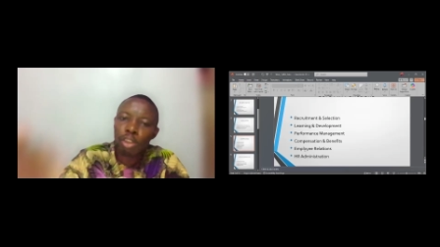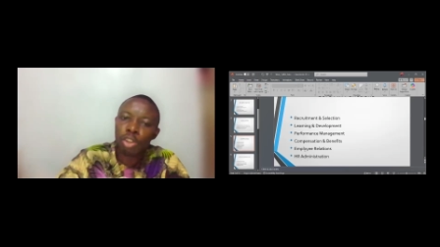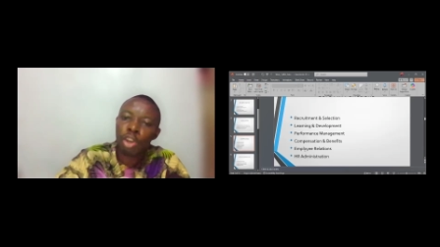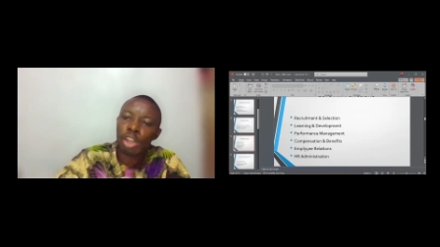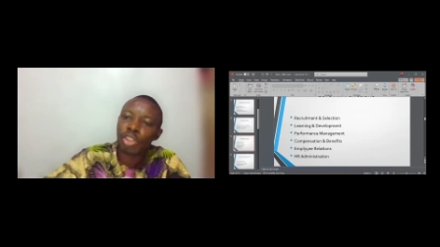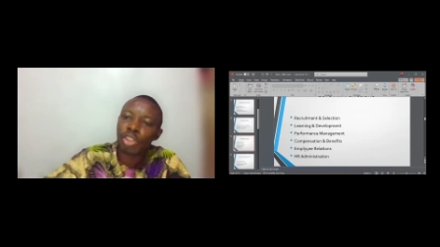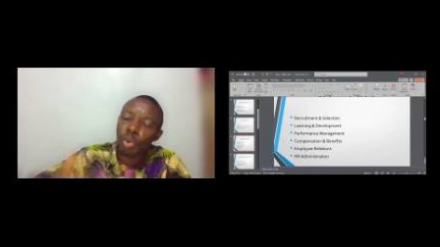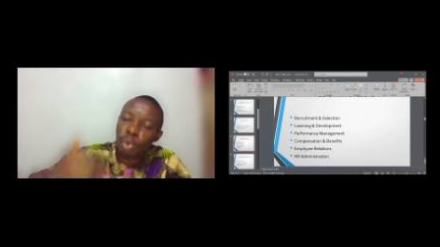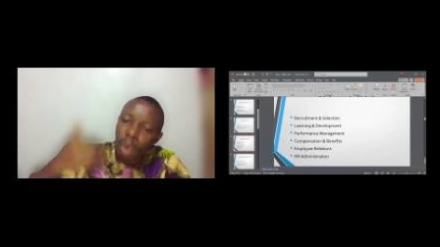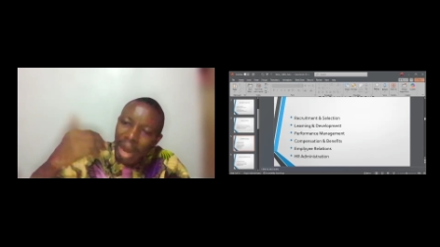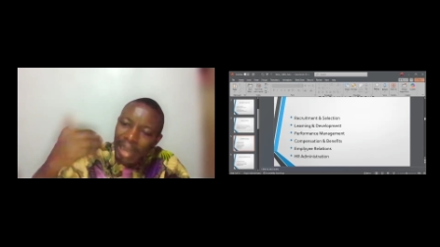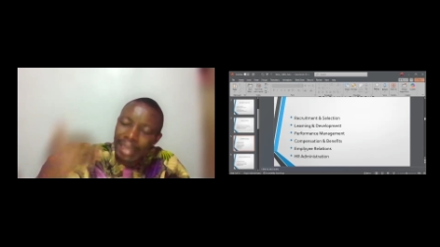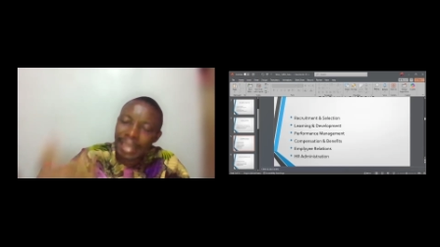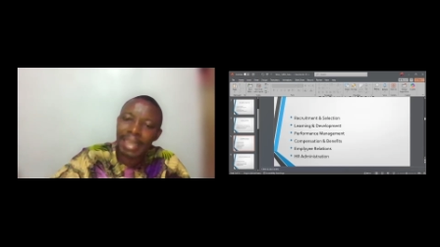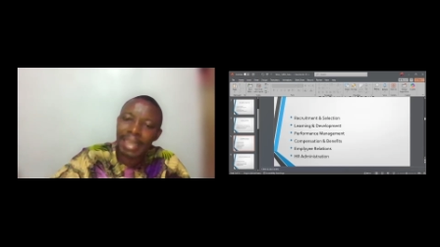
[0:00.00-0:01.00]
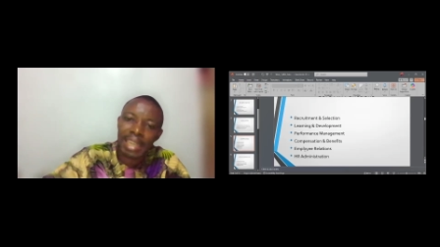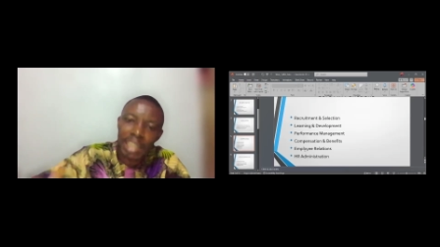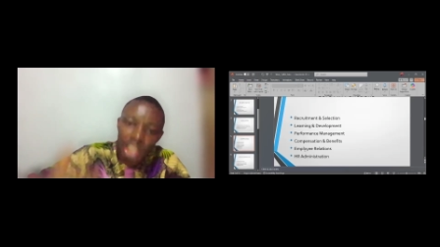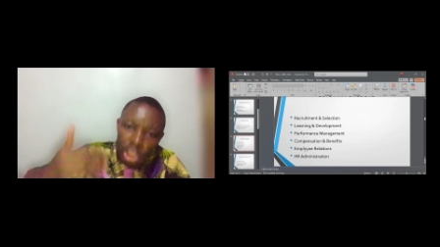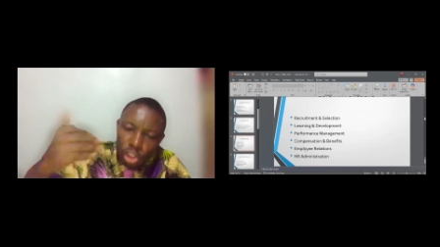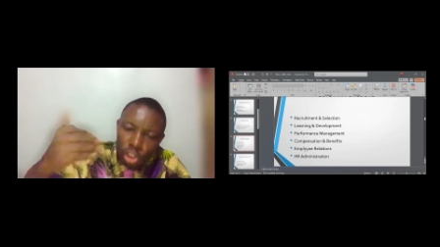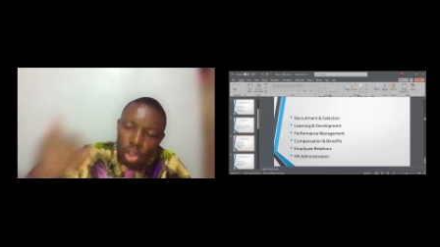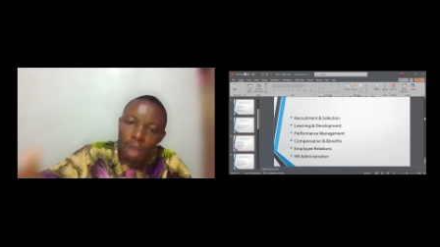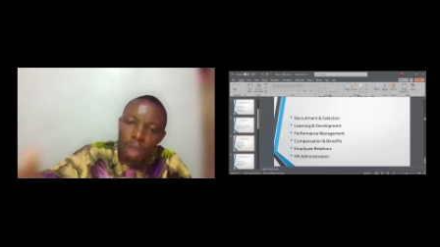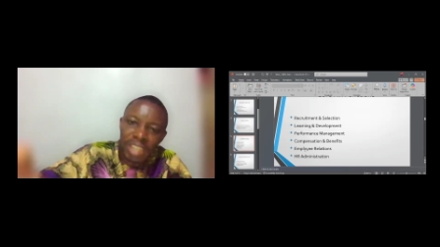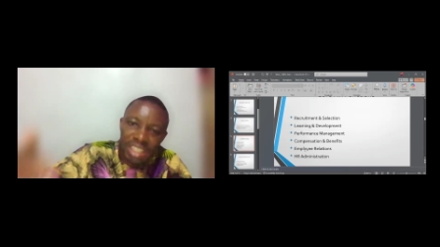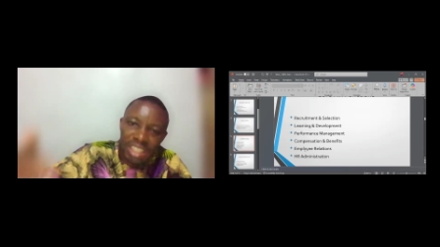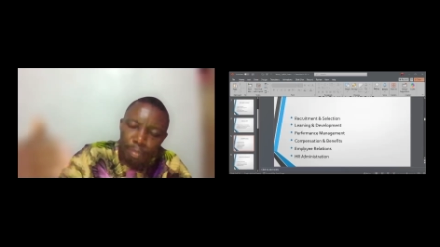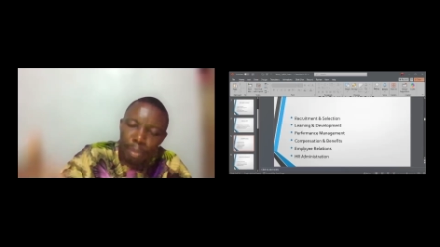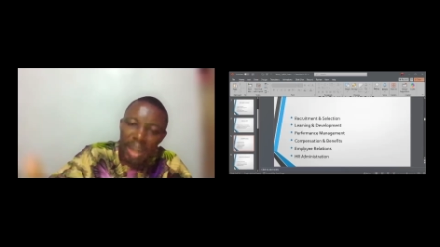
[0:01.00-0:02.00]
just ranking each of
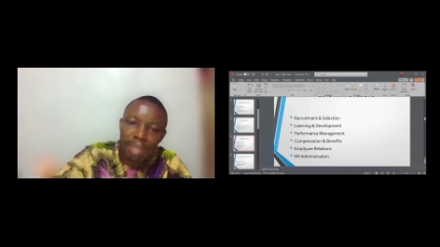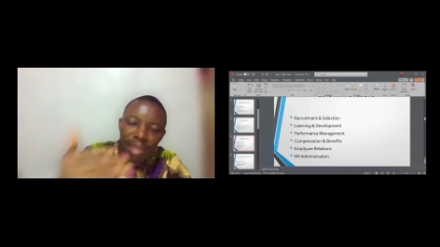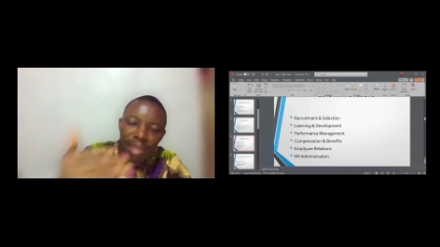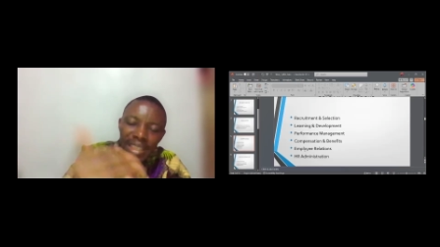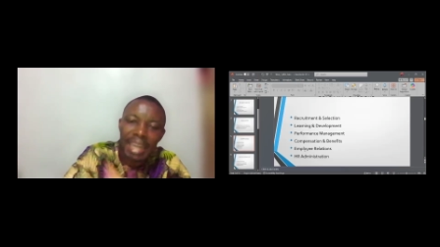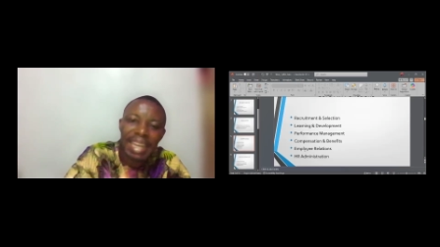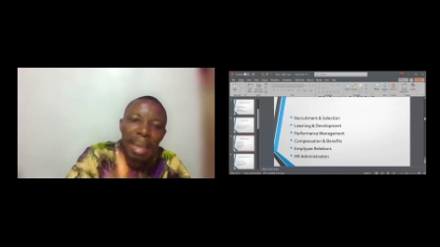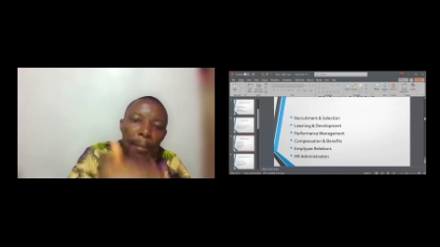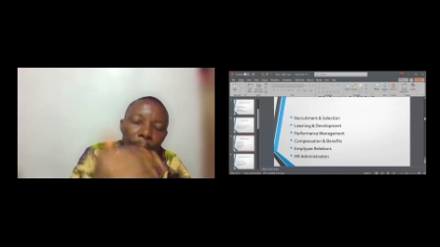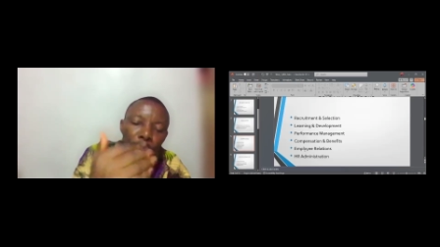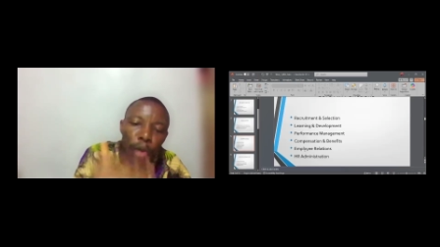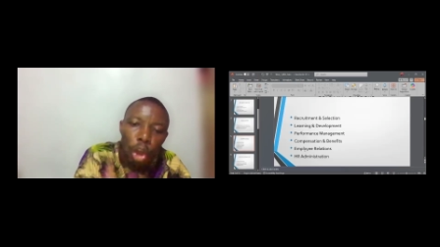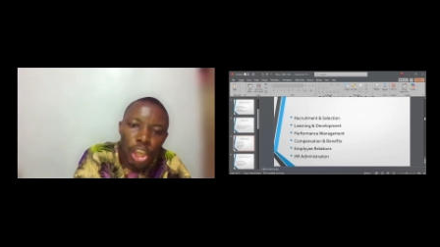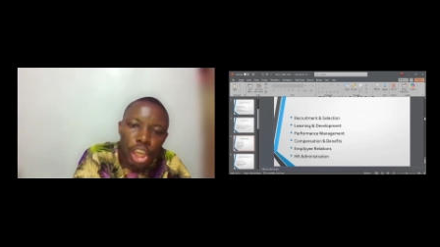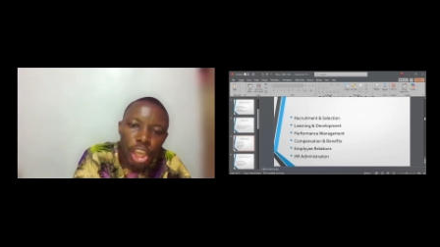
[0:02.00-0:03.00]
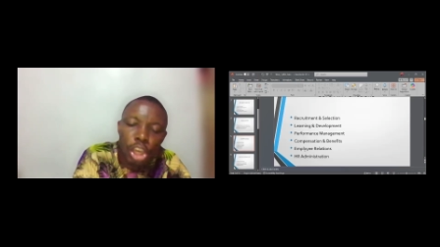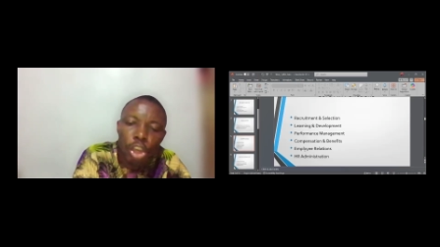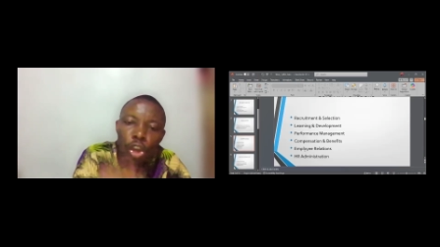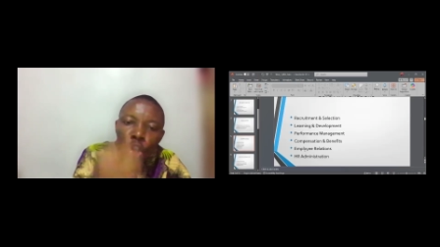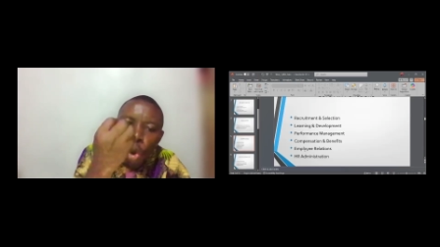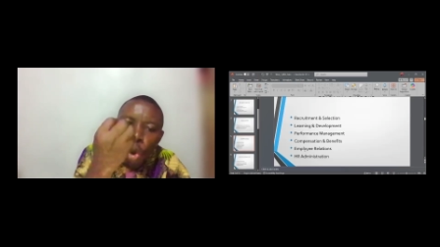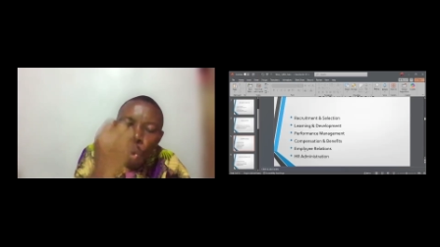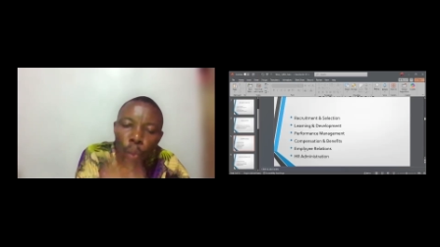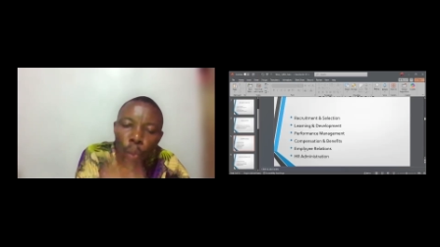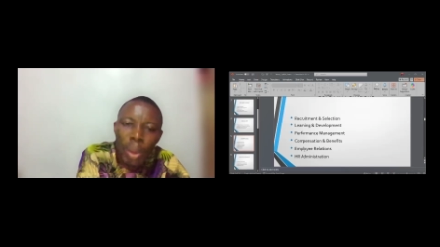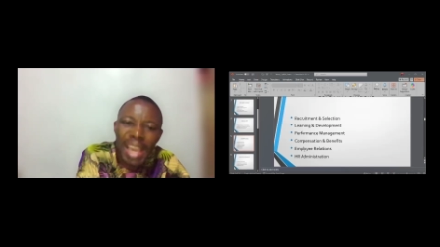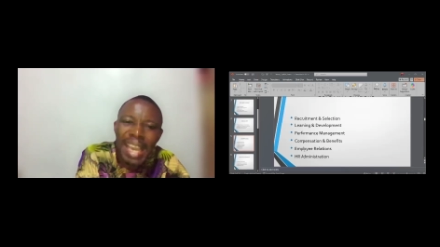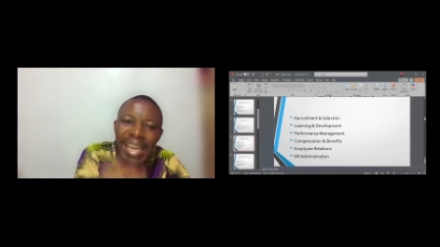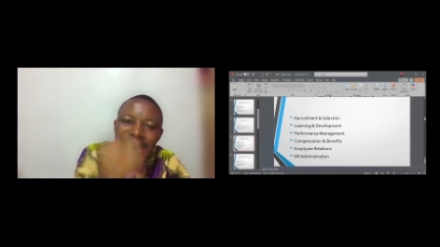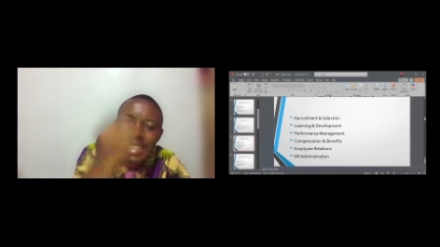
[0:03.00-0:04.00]
the department and employee
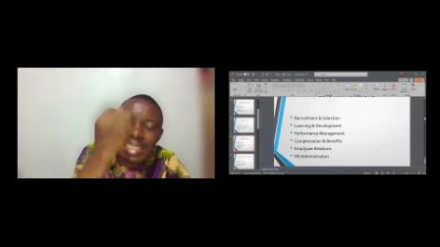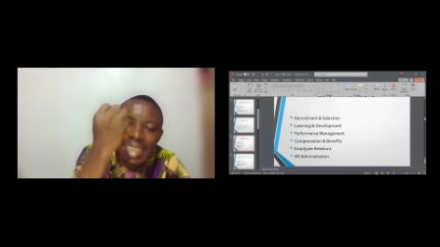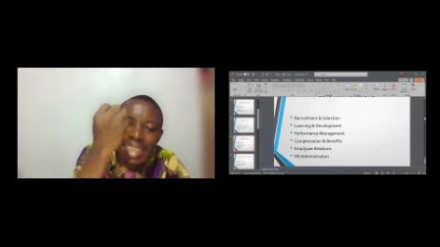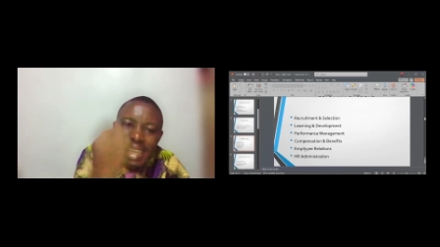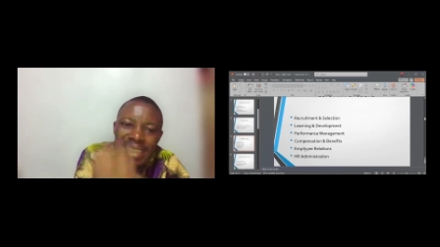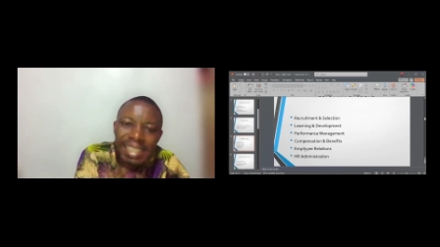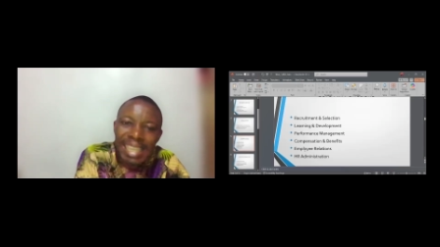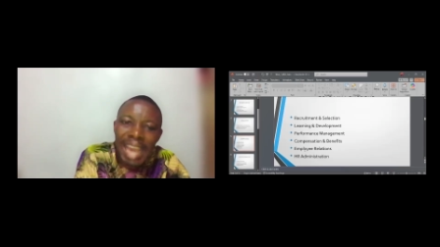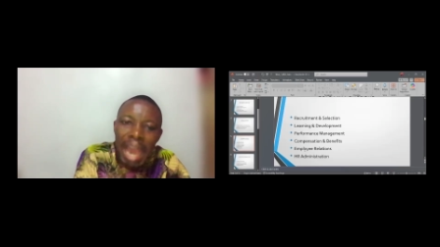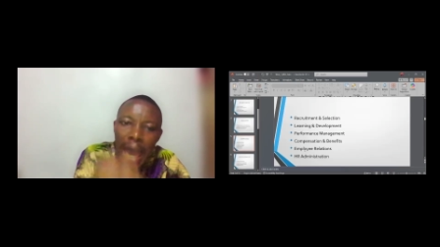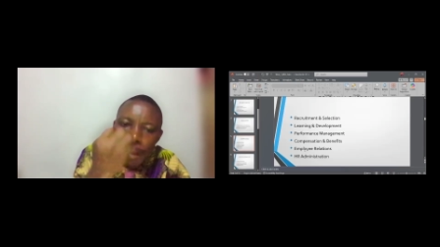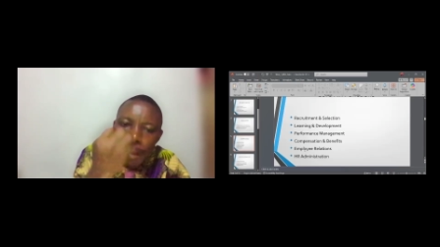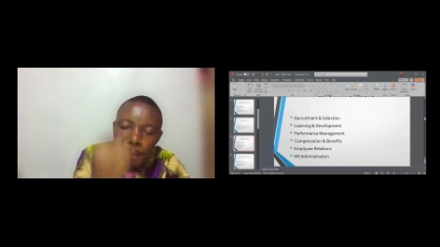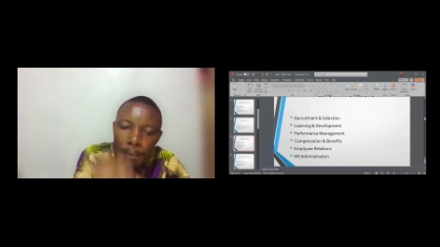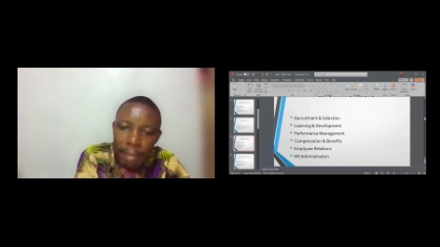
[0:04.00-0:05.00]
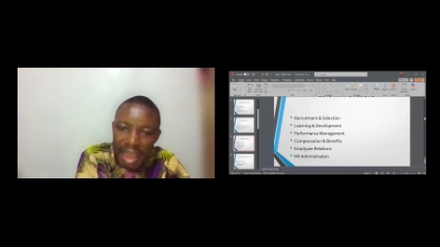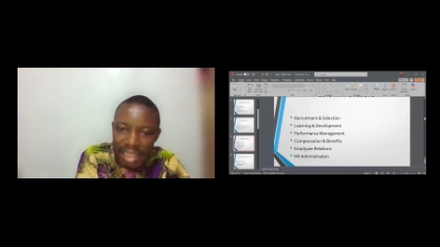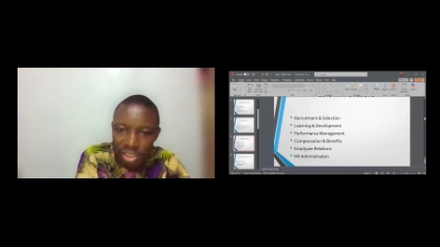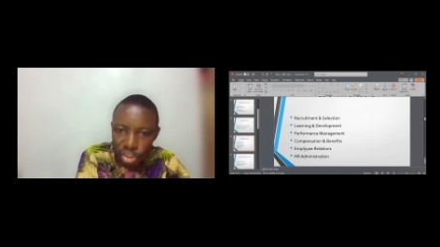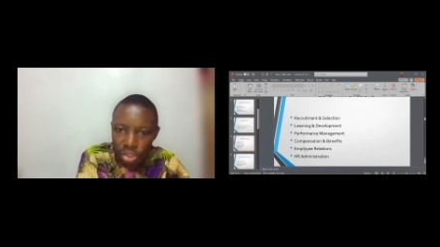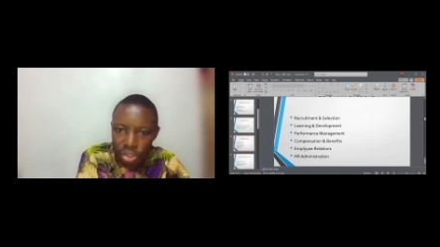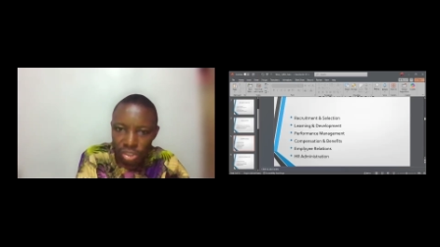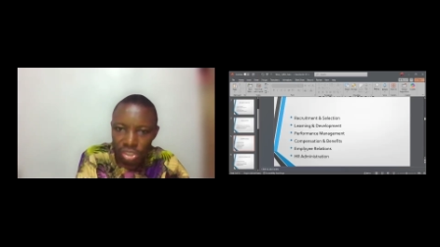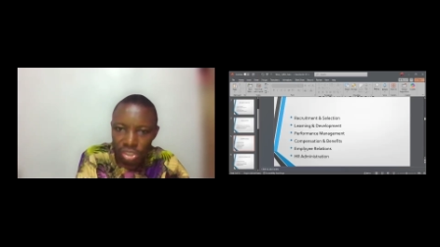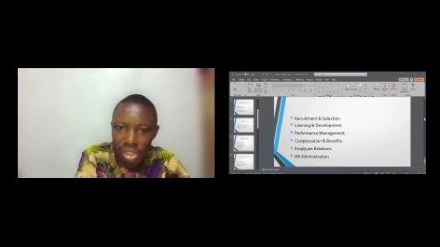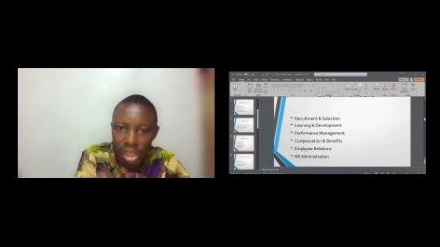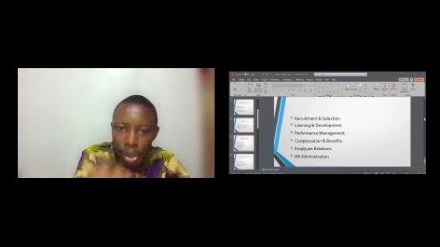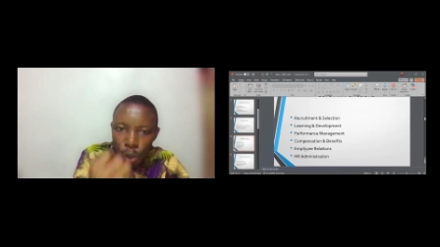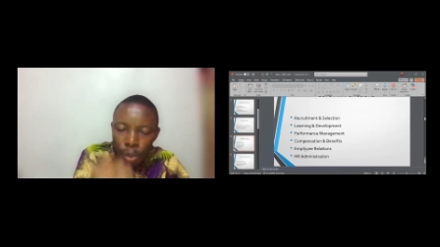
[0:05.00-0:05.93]
with their metrics,